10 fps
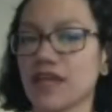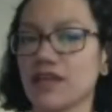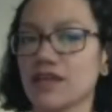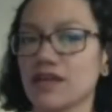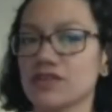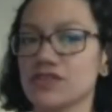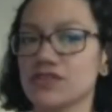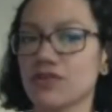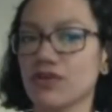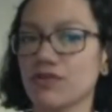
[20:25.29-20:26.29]
I think I'll just
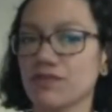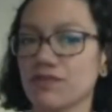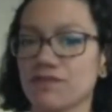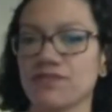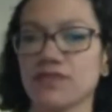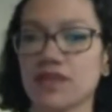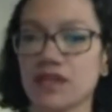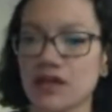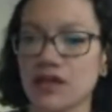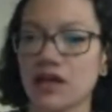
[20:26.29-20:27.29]
show you.
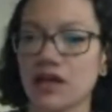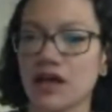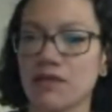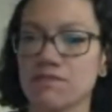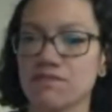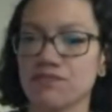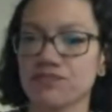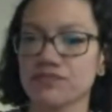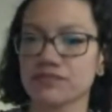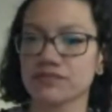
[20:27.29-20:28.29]
I
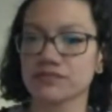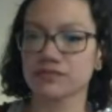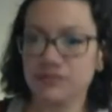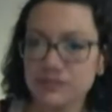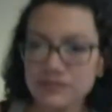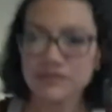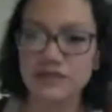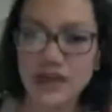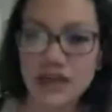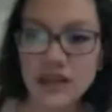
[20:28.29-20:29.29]

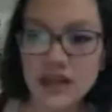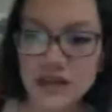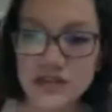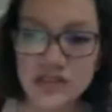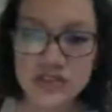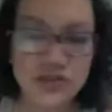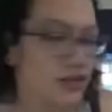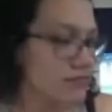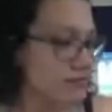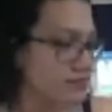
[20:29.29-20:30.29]
think I'll just show
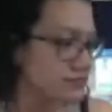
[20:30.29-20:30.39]
you.